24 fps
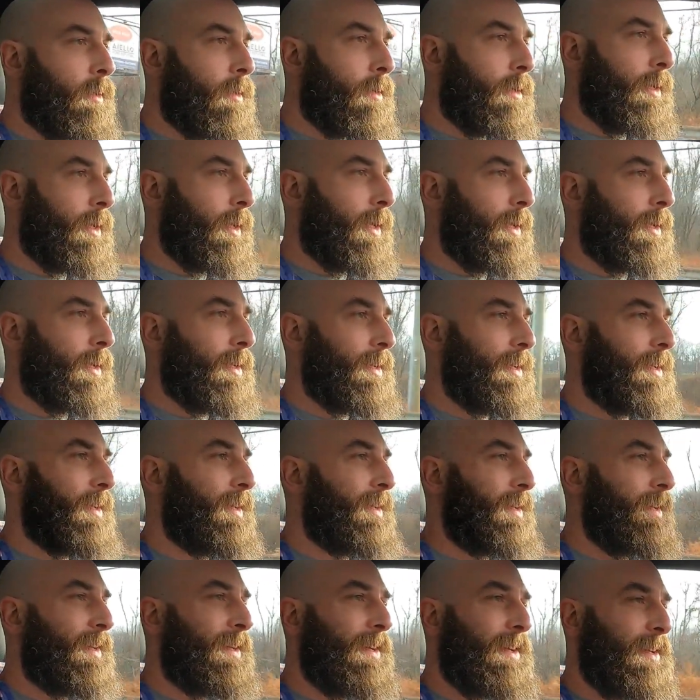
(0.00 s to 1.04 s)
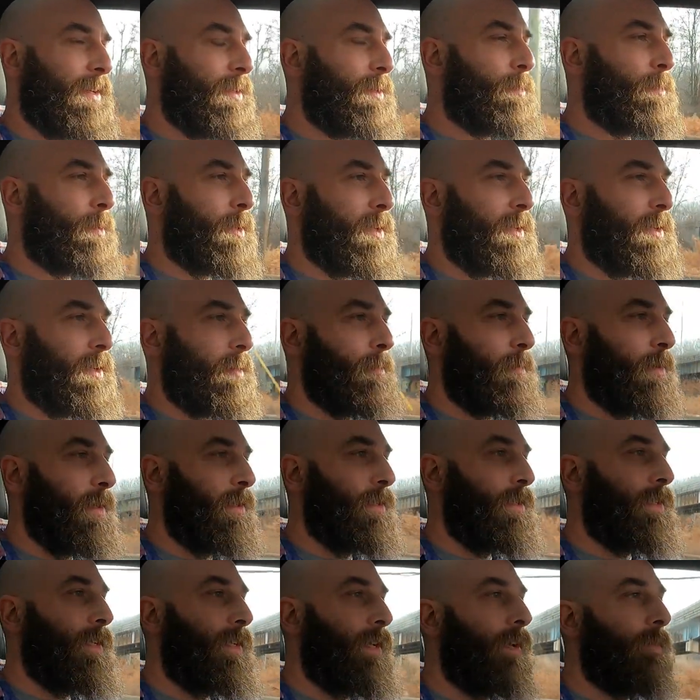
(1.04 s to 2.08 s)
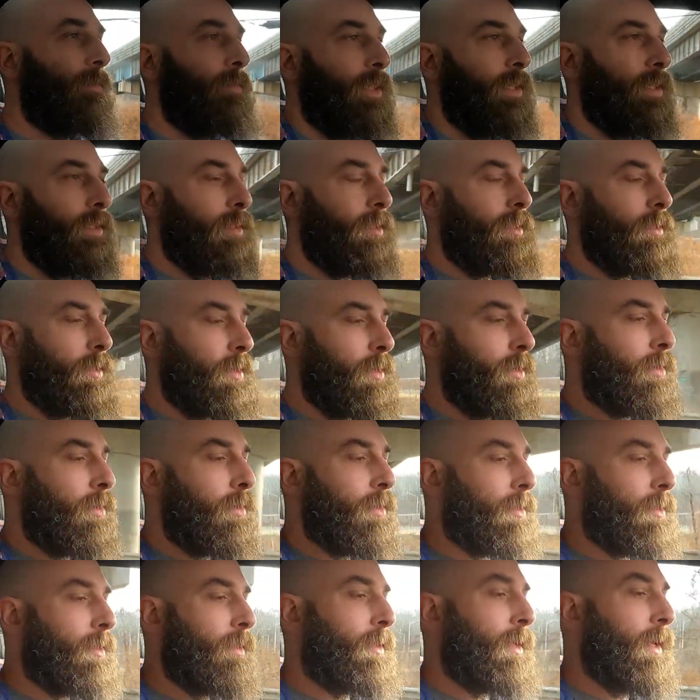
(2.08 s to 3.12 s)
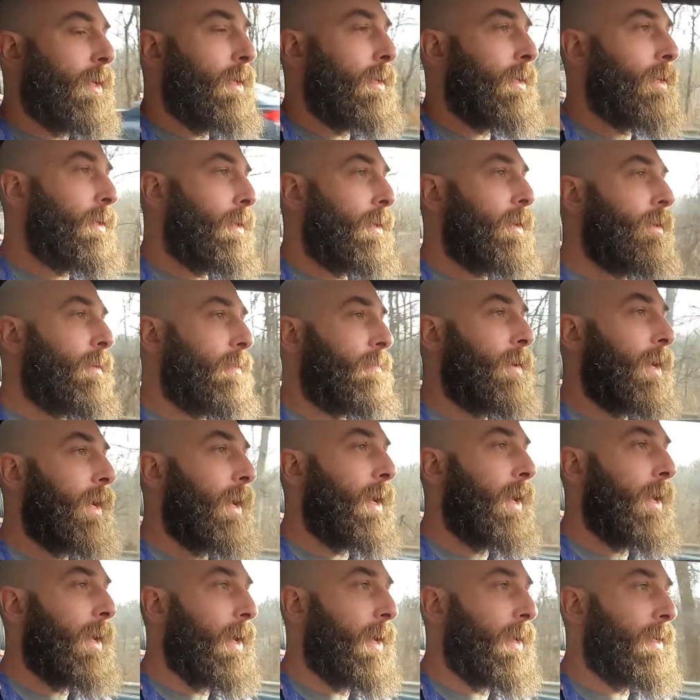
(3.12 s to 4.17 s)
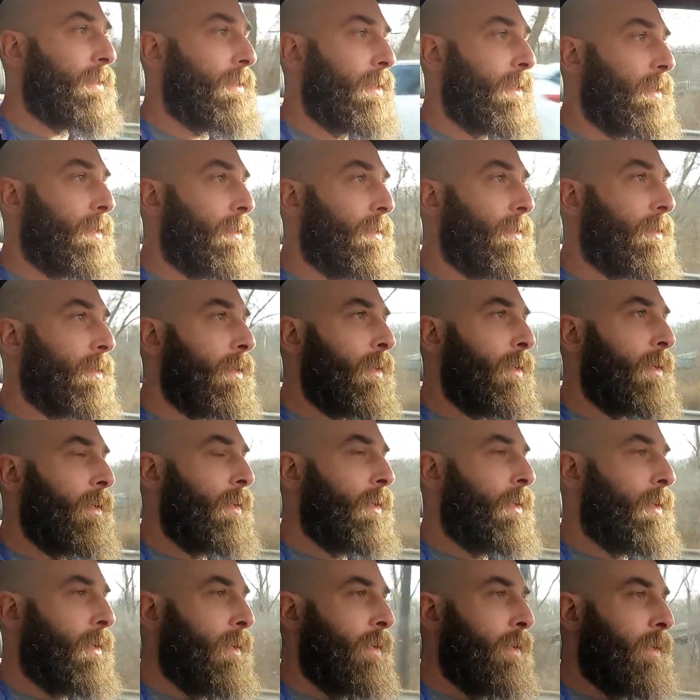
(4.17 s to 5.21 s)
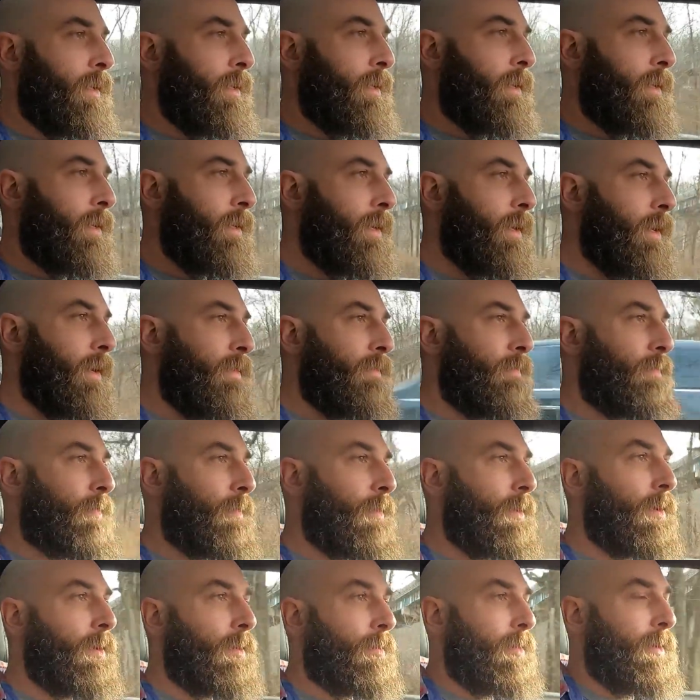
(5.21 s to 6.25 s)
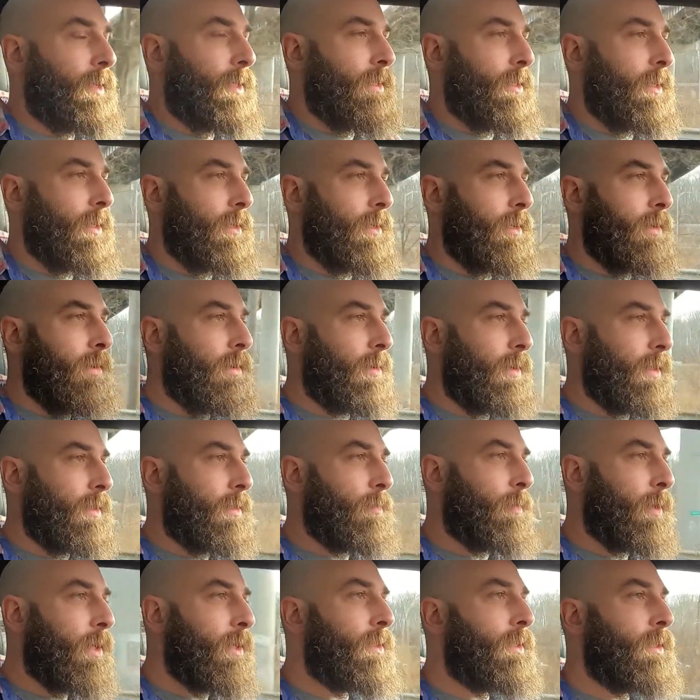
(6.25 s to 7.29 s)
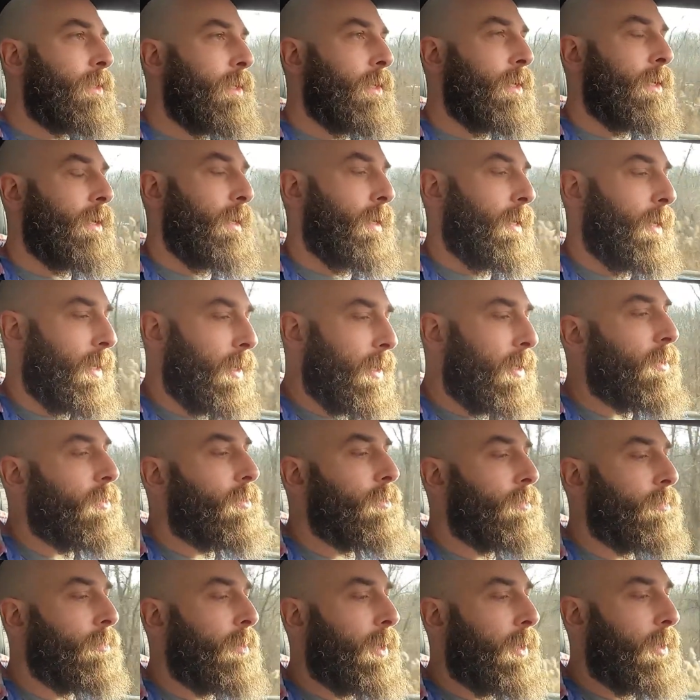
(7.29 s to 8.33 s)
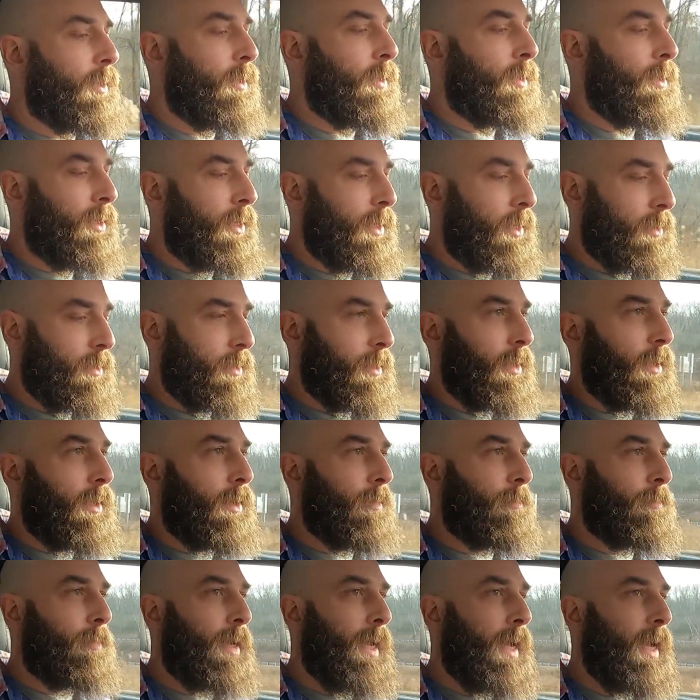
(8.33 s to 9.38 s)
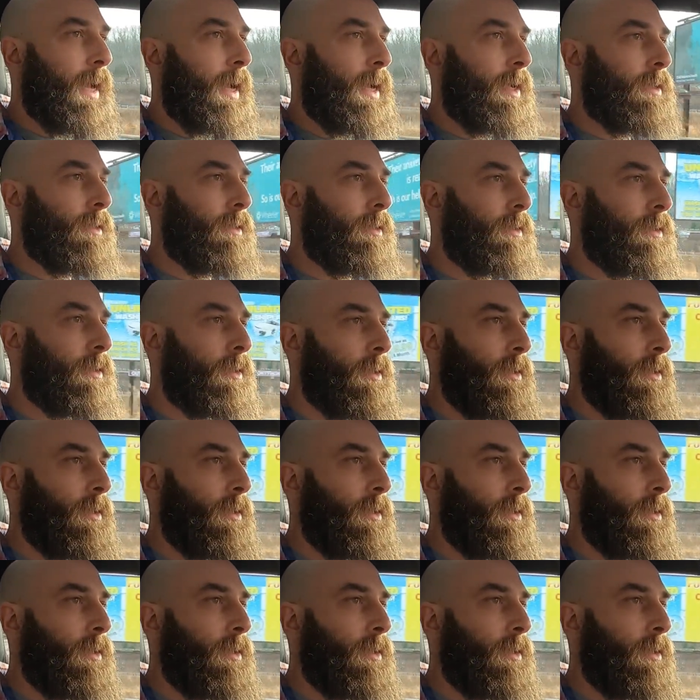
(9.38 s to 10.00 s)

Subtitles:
Yeah, it's plenty punchy. I mean, this is the gold standard of hot hatches for a reason. You know, it's punchy, it handles well, it's compact.